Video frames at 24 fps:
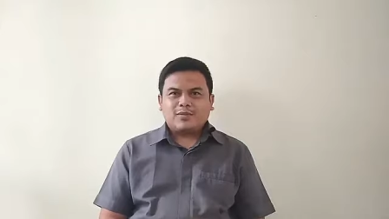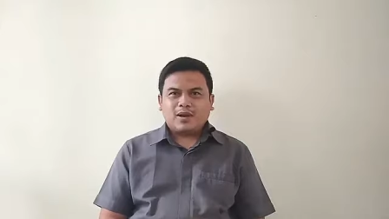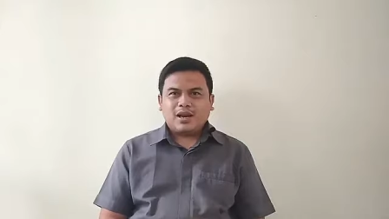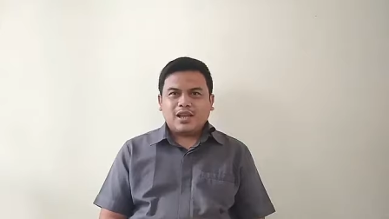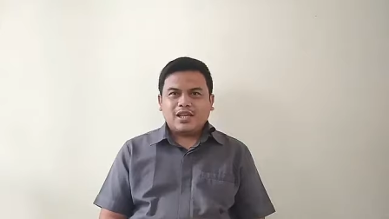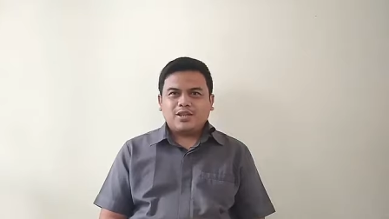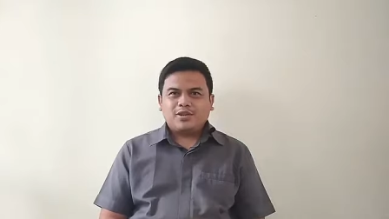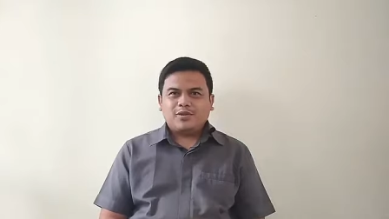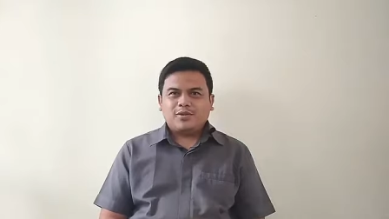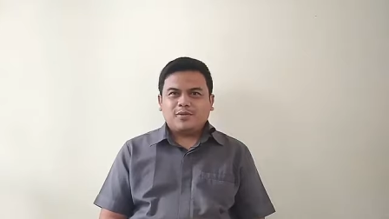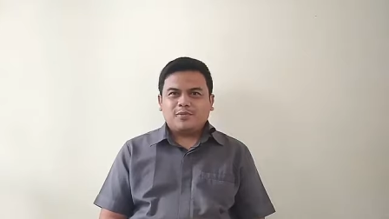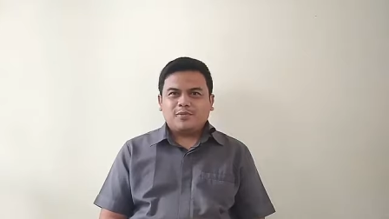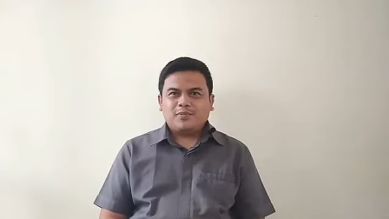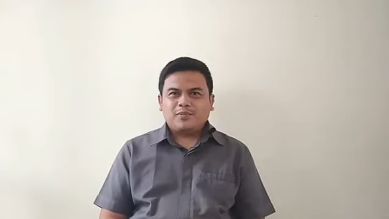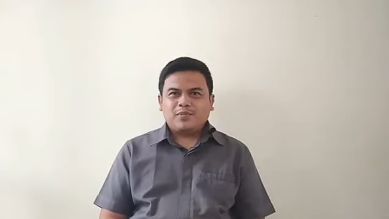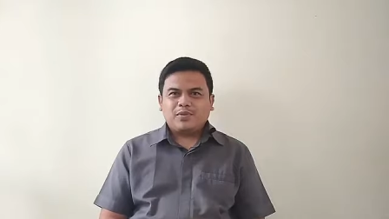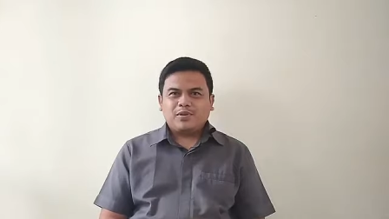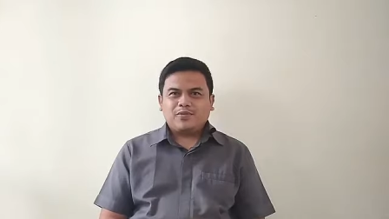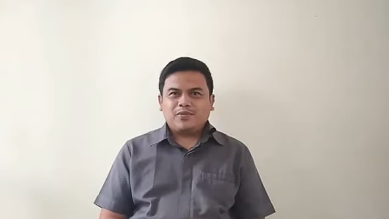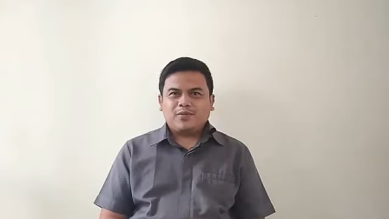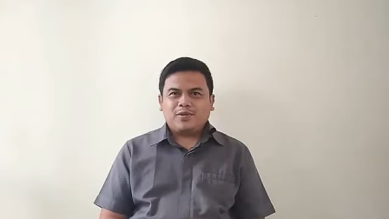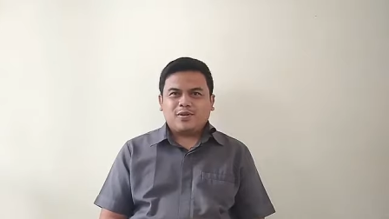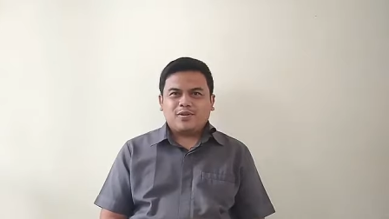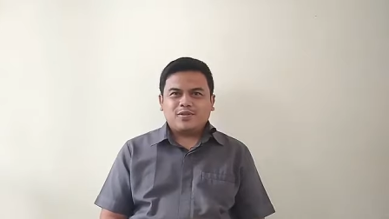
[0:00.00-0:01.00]
Assalamualaikum
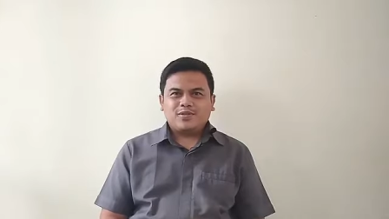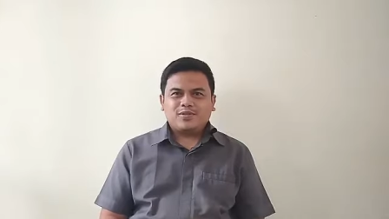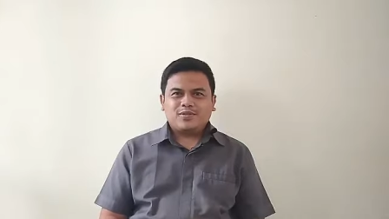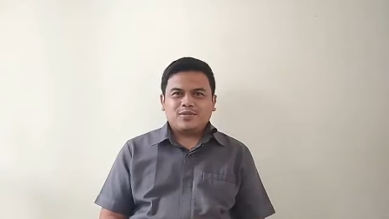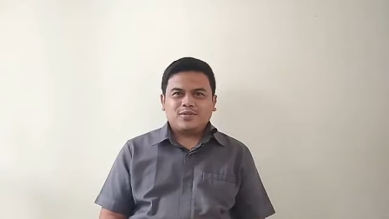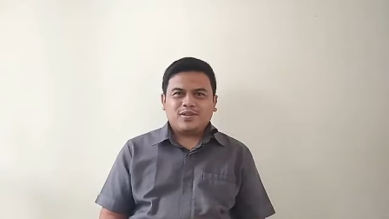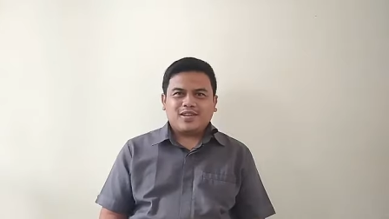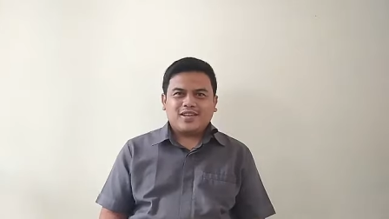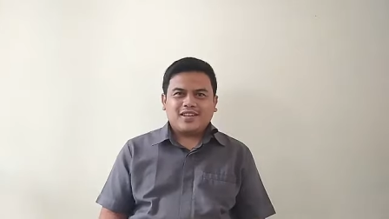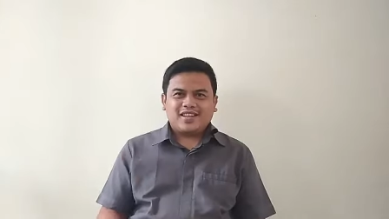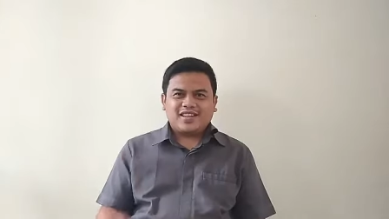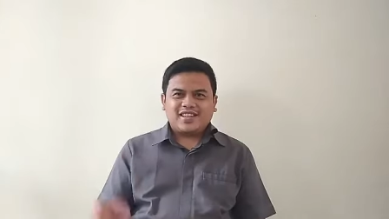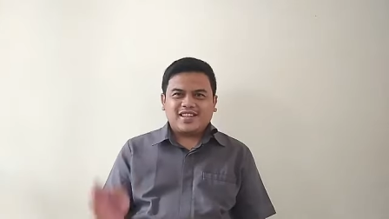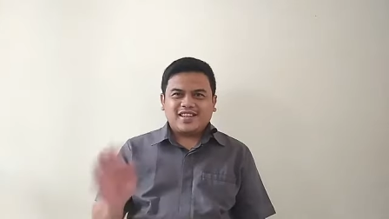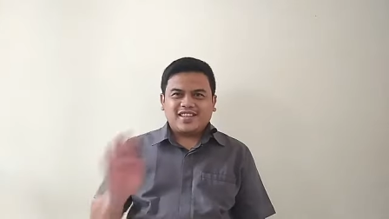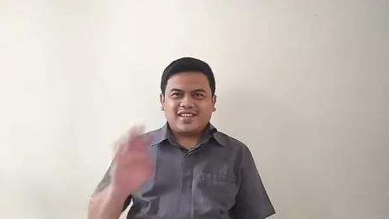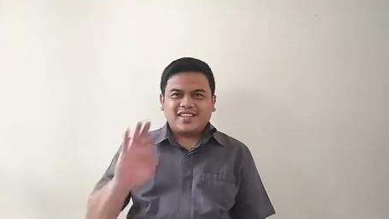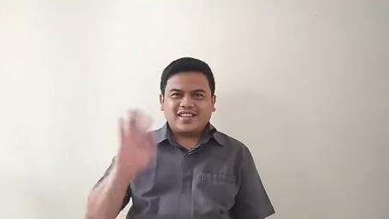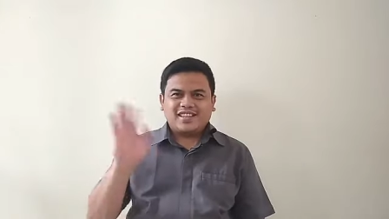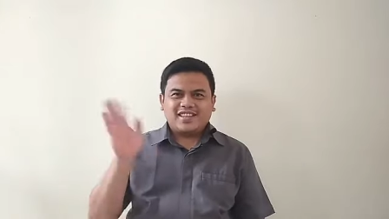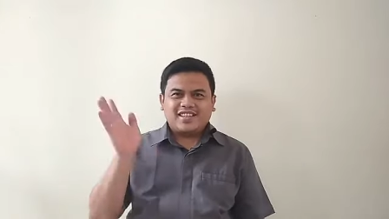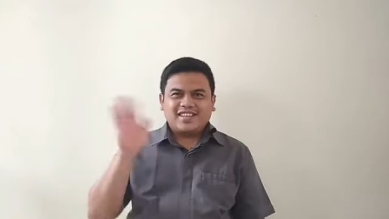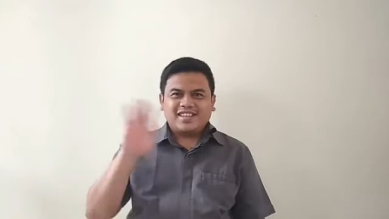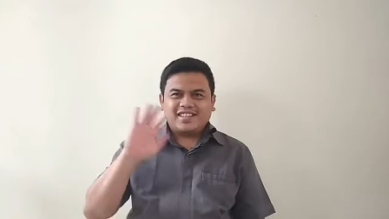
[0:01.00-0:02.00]
P4
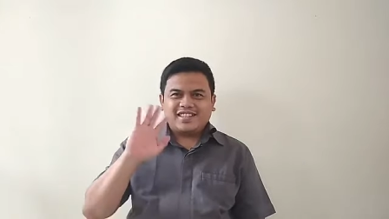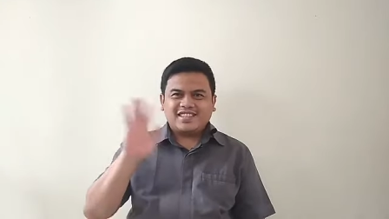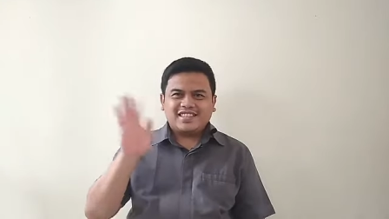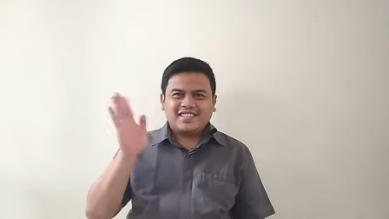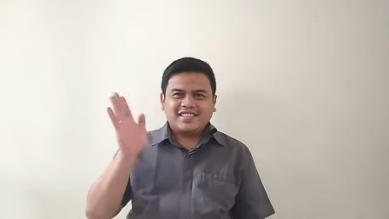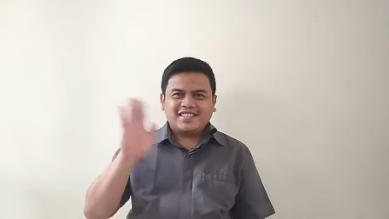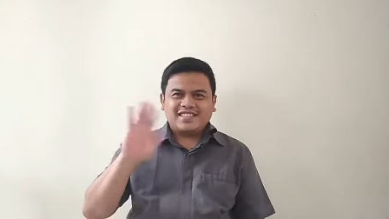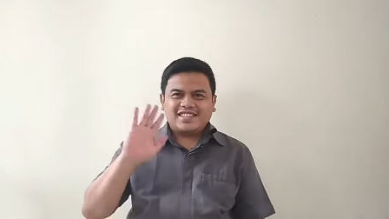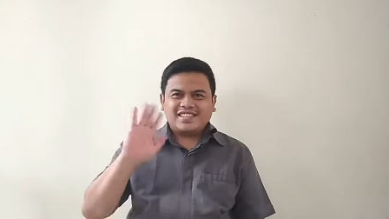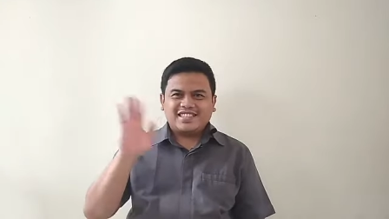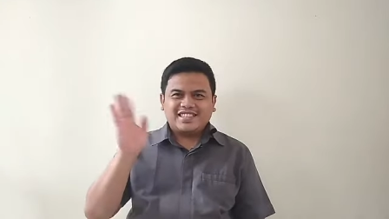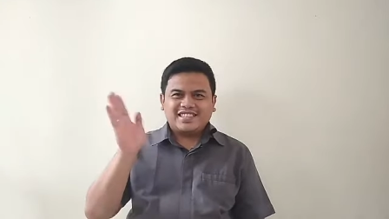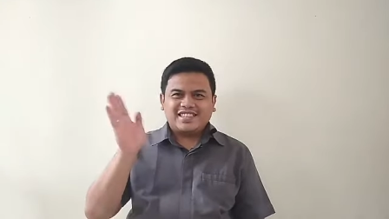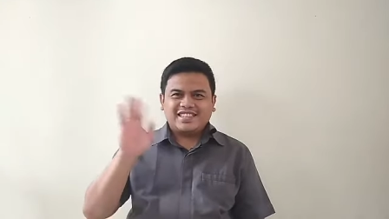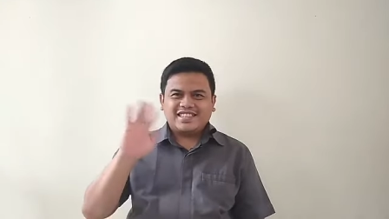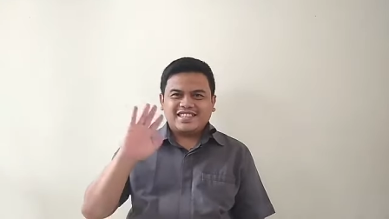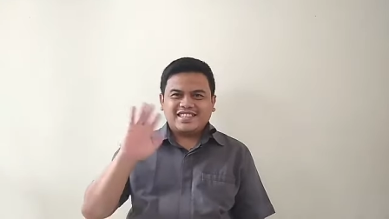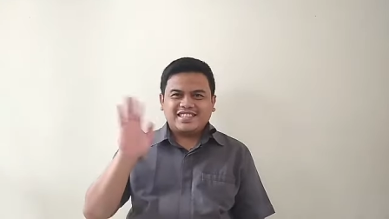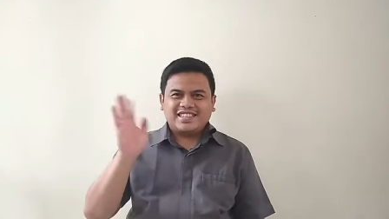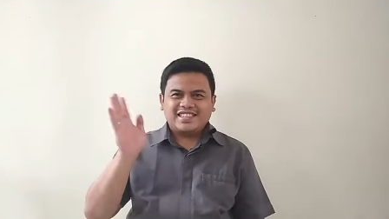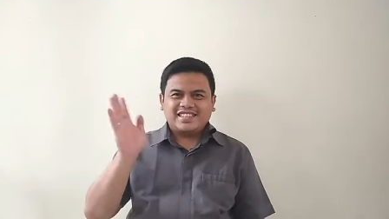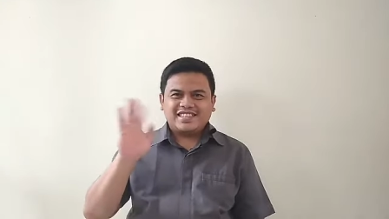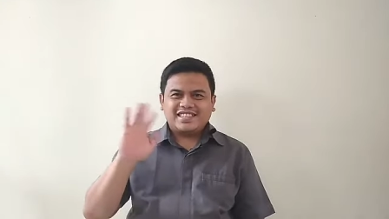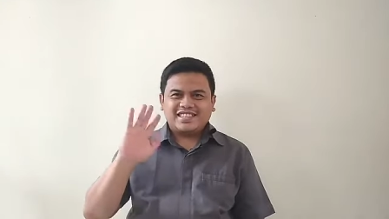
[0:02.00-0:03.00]

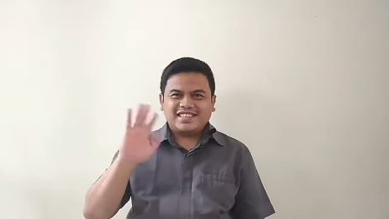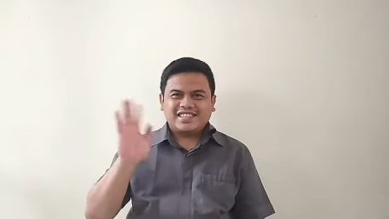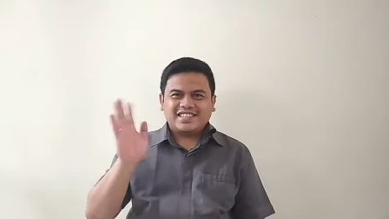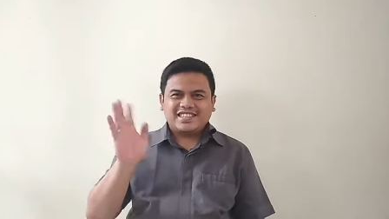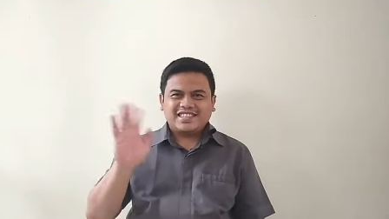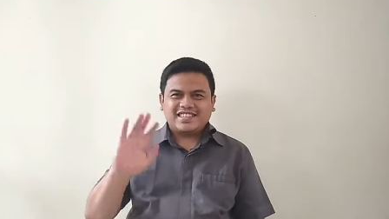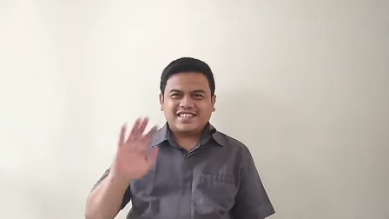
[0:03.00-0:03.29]
student.